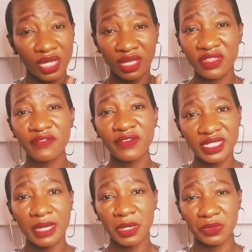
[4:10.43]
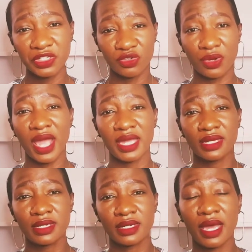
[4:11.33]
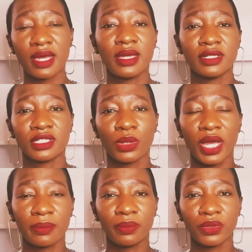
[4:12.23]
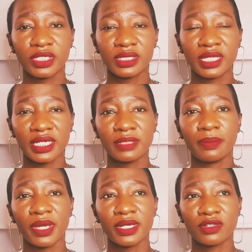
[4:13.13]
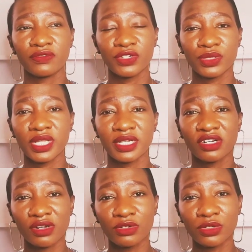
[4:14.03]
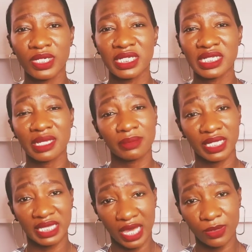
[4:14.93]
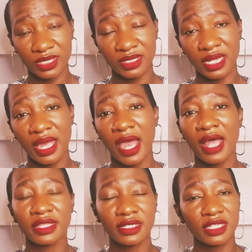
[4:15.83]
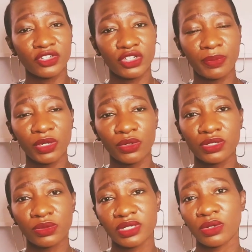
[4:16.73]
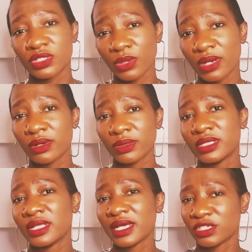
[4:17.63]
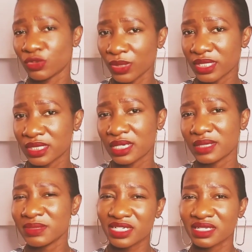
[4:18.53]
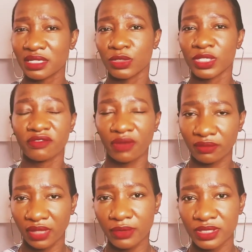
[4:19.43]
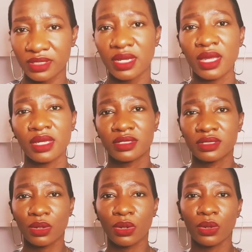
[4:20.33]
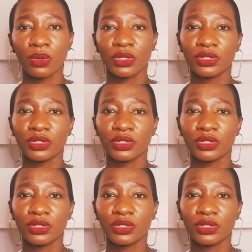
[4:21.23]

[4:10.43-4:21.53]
the first time I was trying, yeah, so I bought 30 pairs of shoes at around 20-something thousand, and then the shipping cost was also around that 25,000. So